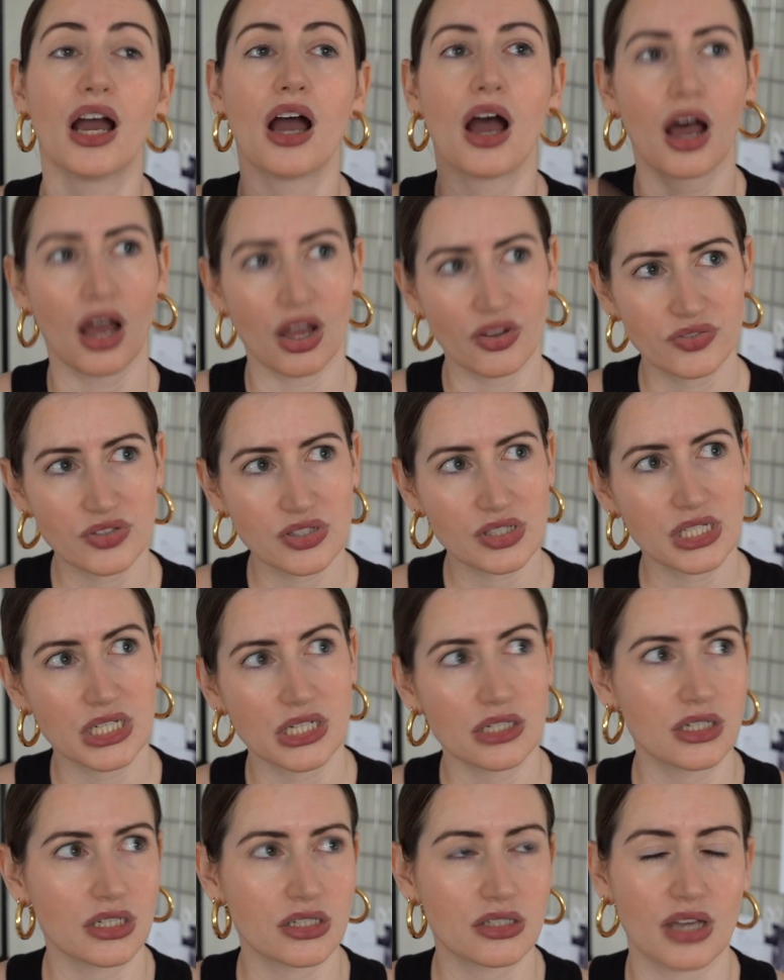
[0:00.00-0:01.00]
Obviously, you
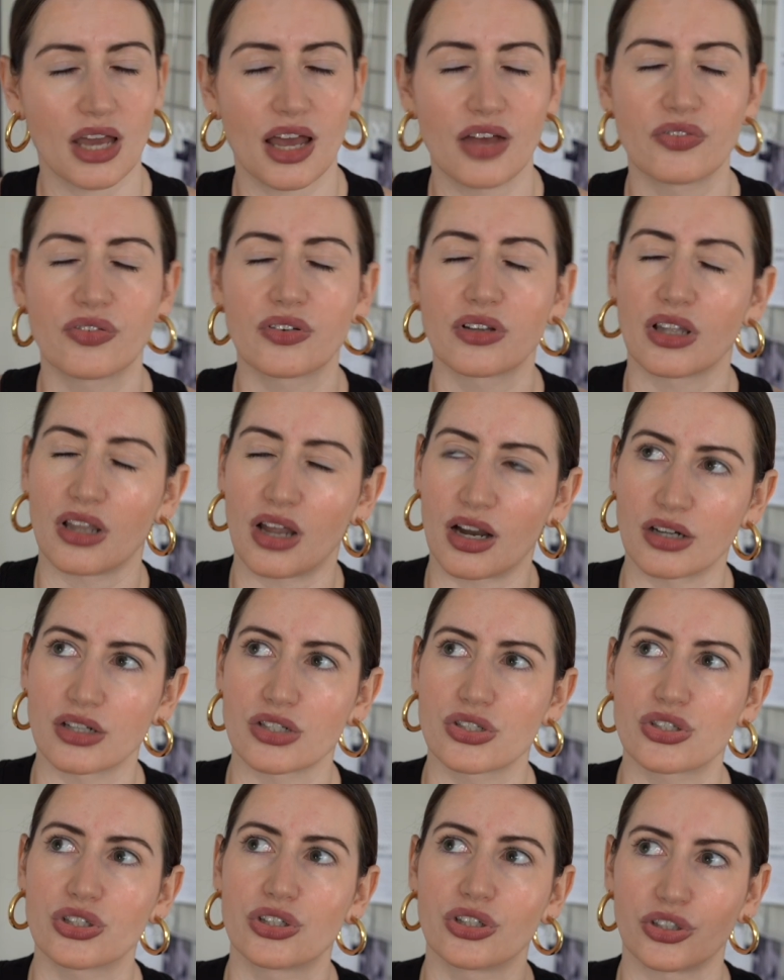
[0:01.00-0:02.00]
need to have a
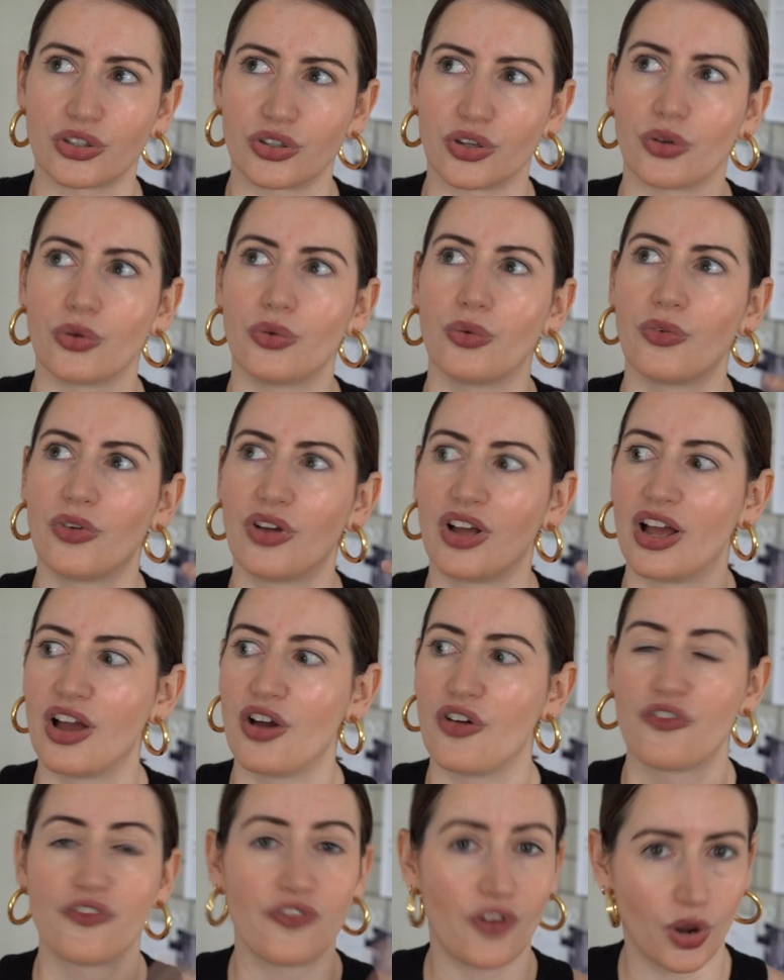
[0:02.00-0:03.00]
large,
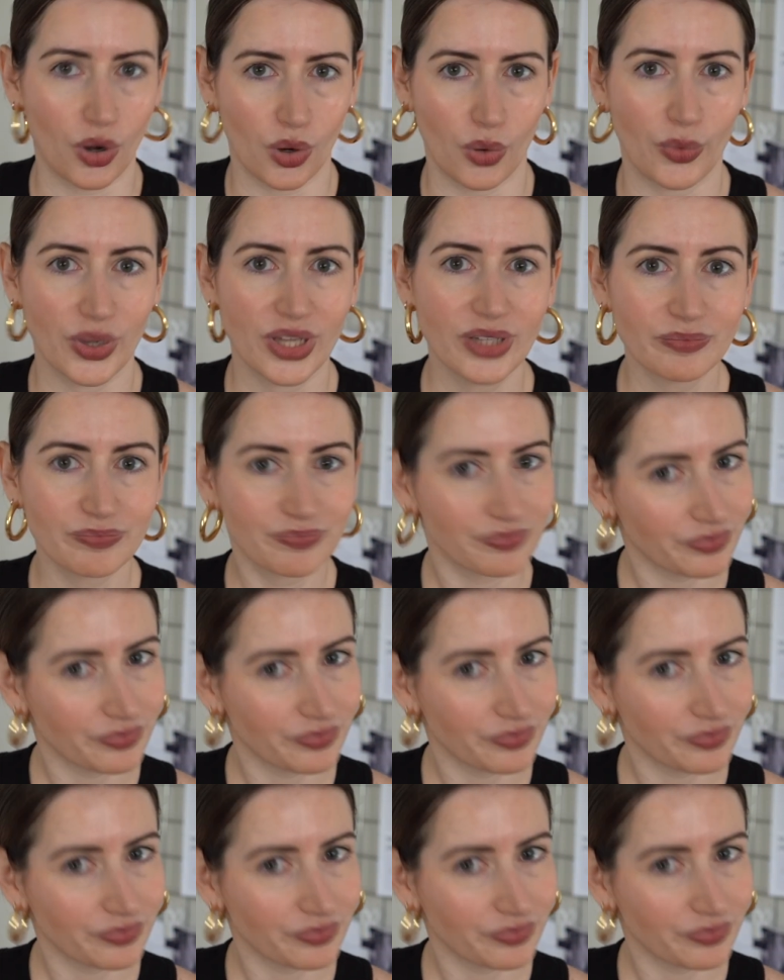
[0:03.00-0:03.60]
following